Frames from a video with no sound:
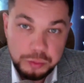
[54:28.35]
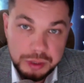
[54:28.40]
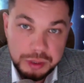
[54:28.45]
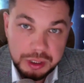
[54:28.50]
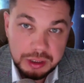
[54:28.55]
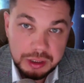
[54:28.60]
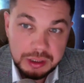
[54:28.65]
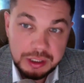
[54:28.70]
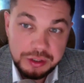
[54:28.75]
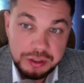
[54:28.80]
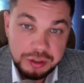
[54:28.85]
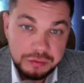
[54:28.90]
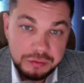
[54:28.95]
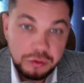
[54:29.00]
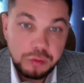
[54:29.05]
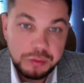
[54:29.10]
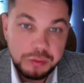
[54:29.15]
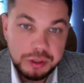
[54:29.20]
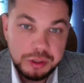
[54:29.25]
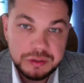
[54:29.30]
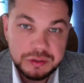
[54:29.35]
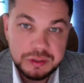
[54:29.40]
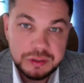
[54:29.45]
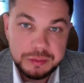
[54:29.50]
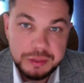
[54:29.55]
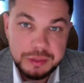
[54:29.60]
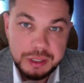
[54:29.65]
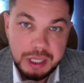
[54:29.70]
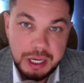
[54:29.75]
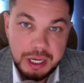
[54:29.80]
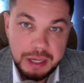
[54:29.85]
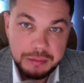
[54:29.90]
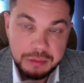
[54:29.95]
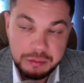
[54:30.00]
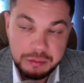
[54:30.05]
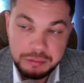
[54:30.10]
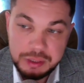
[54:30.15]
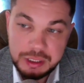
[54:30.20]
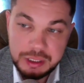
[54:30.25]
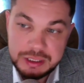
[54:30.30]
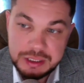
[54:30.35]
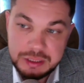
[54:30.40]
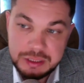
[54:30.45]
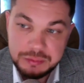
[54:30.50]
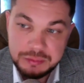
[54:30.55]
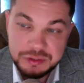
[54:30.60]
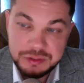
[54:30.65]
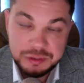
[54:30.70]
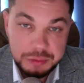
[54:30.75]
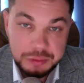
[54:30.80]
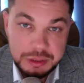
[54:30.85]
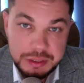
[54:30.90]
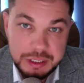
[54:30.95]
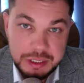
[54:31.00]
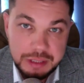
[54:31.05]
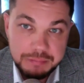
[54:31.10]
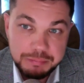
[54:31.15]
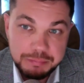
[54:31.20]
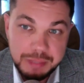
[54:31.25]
and they will see it for the first time on their phones.